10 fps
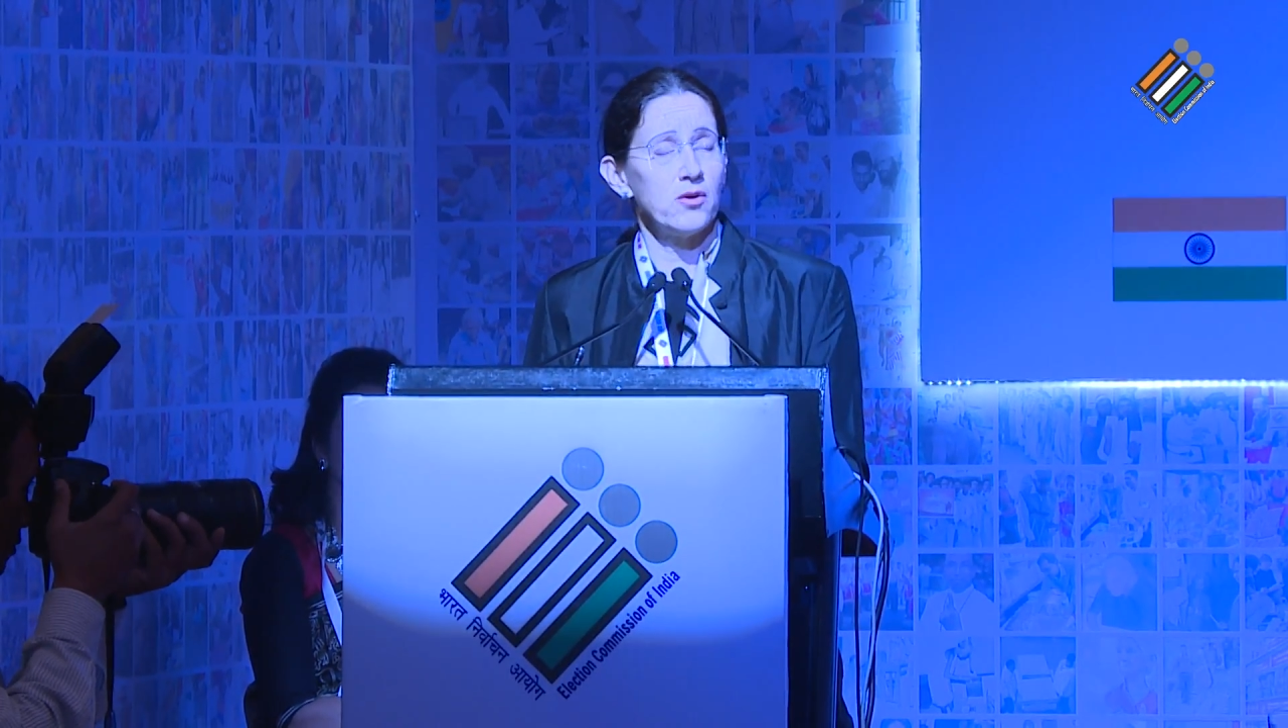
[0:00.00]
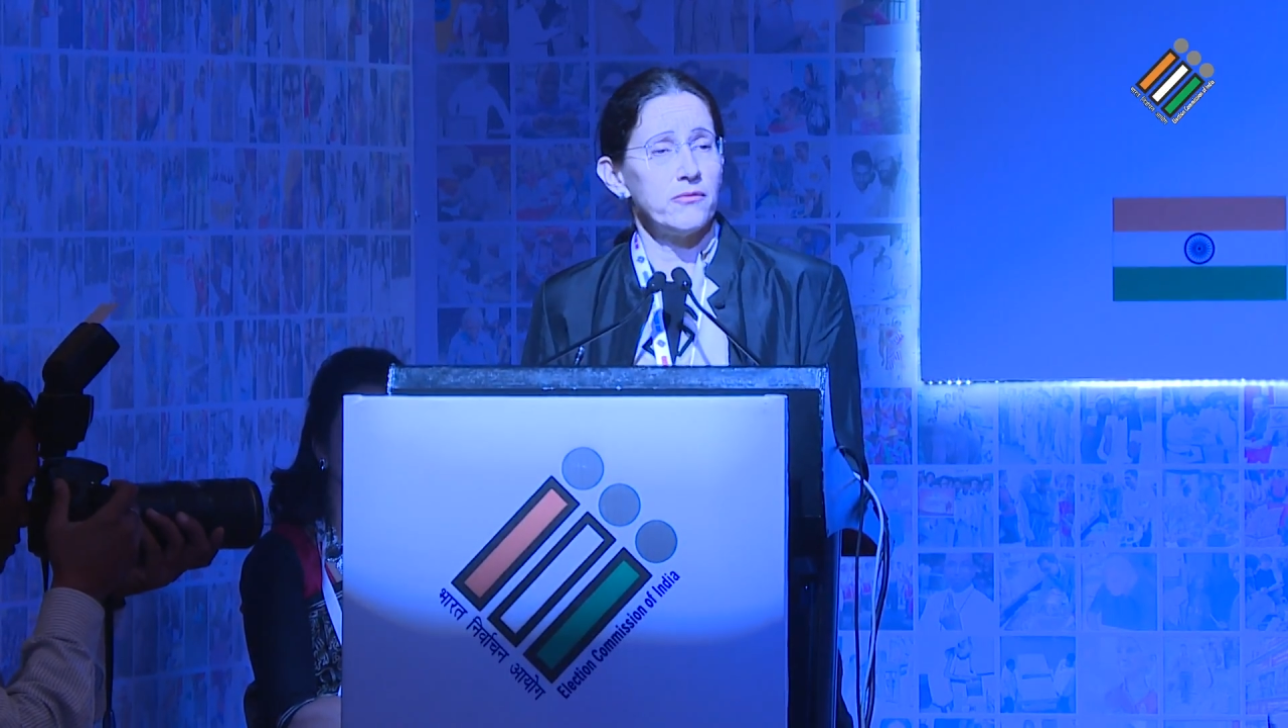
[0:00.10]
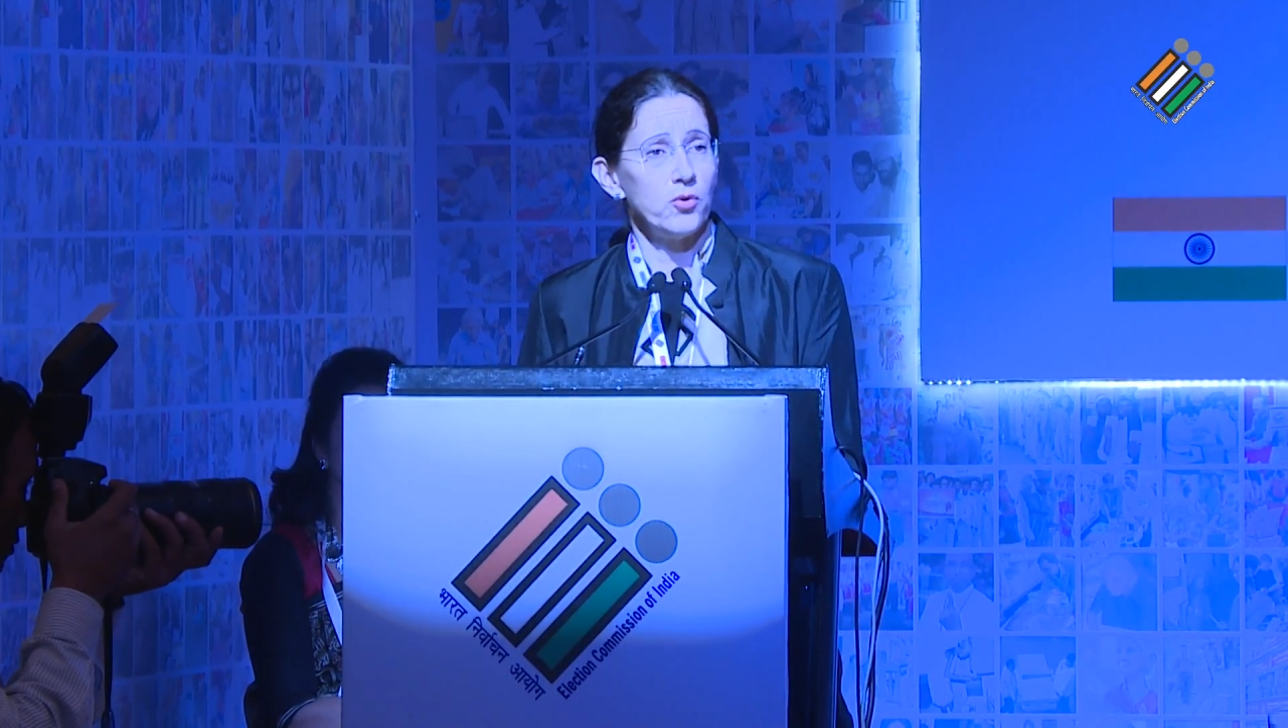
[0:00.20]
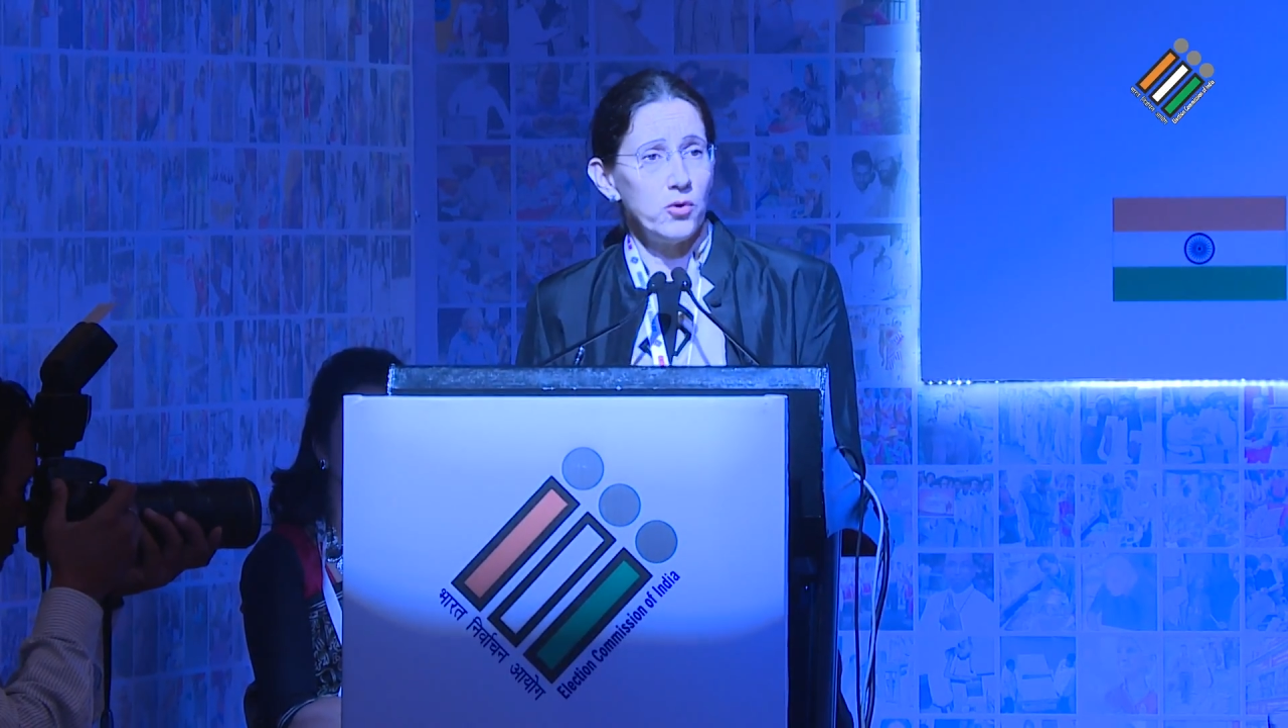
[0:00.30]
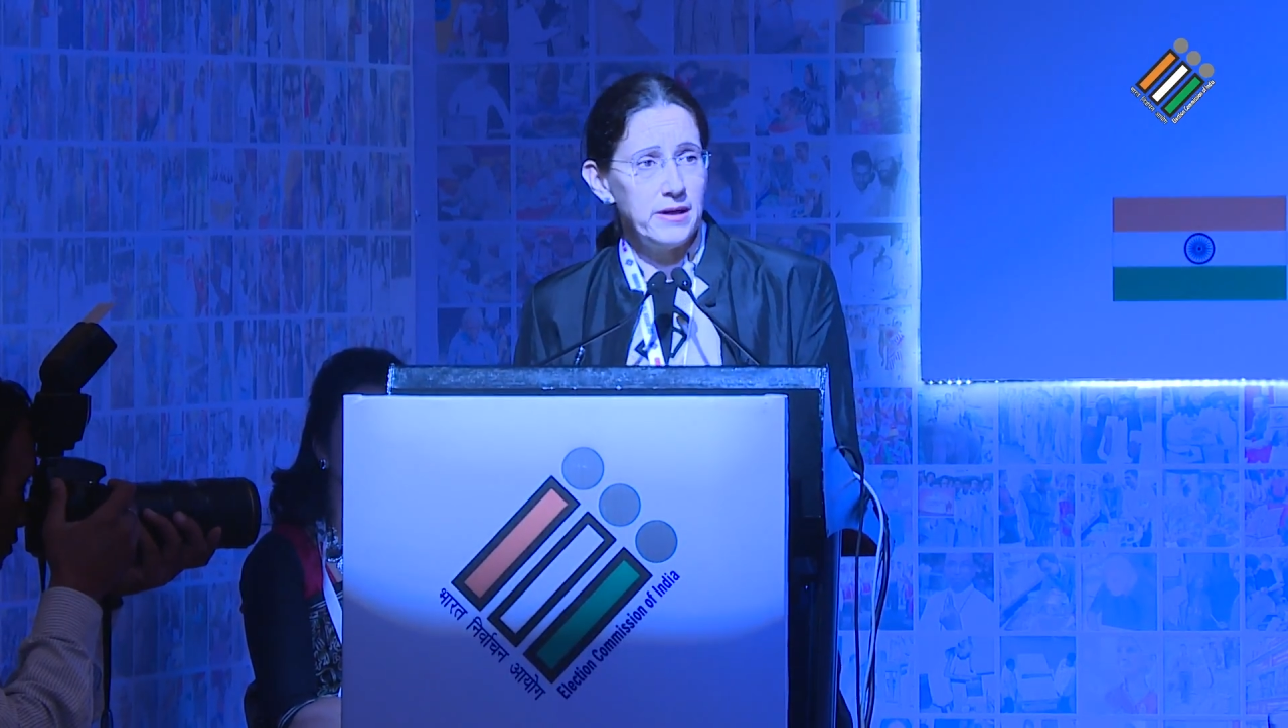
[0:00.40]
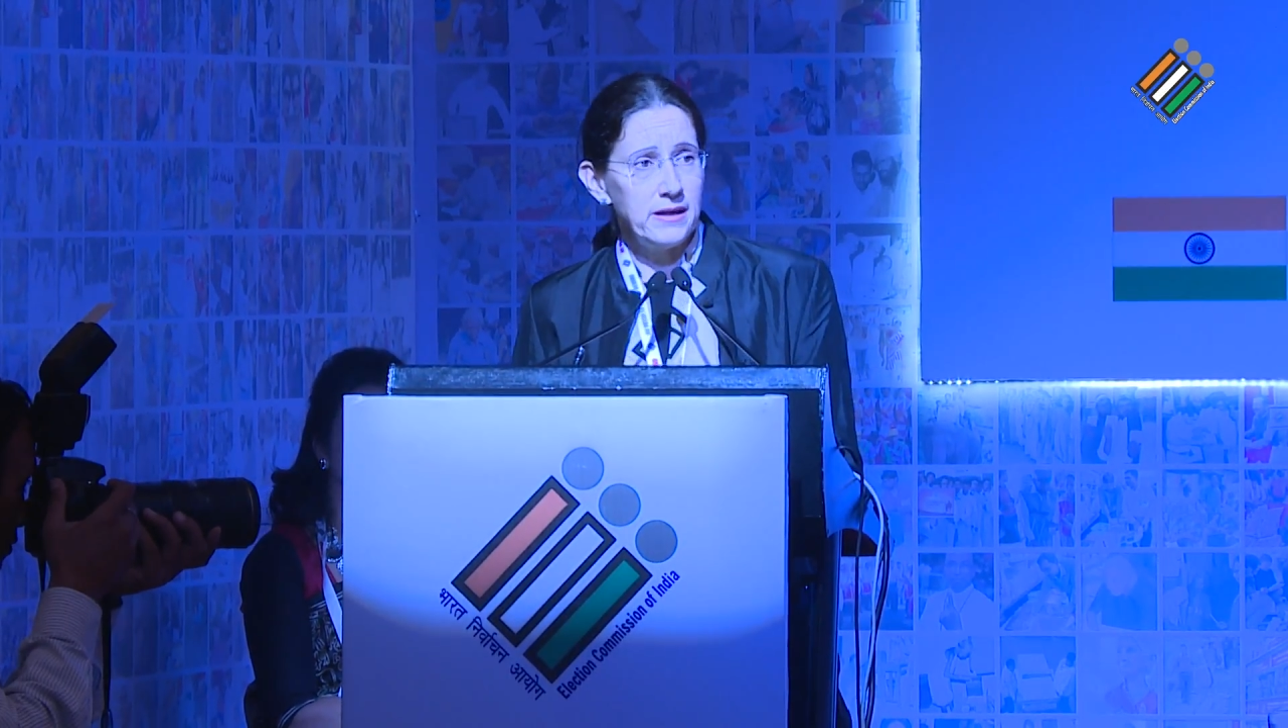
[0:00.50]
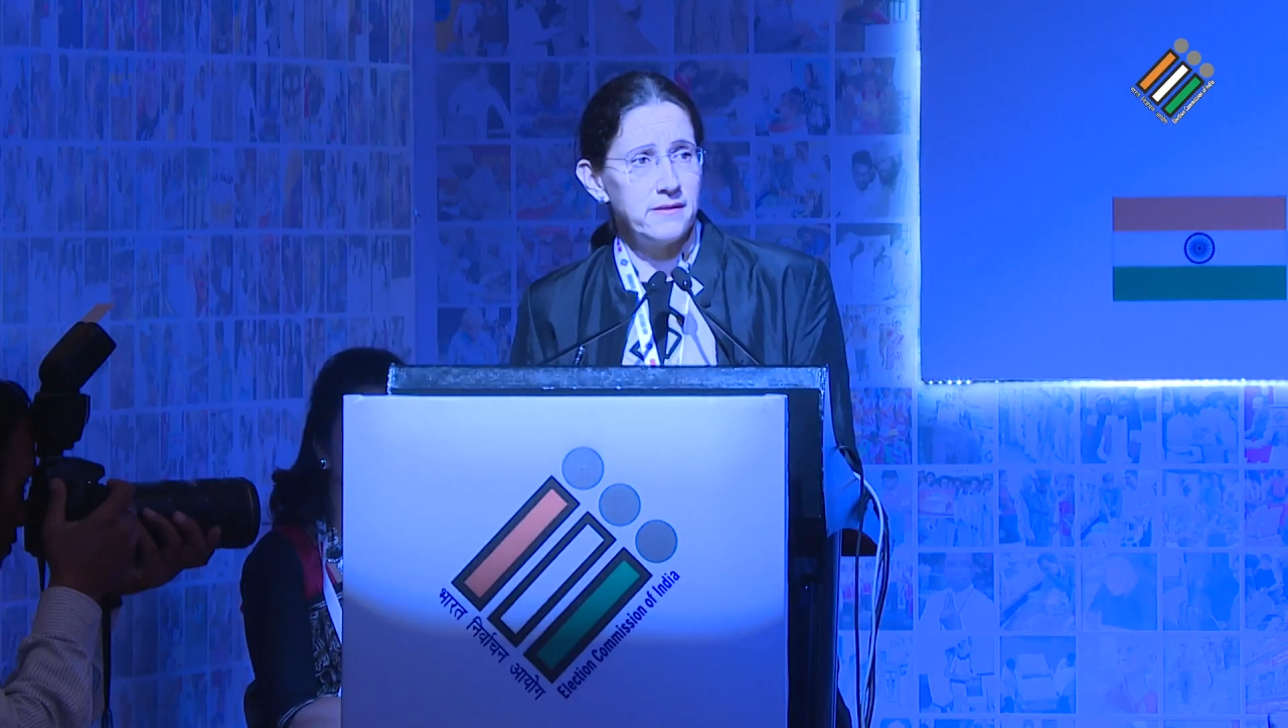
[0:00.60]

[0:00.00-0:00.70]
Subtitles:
of learning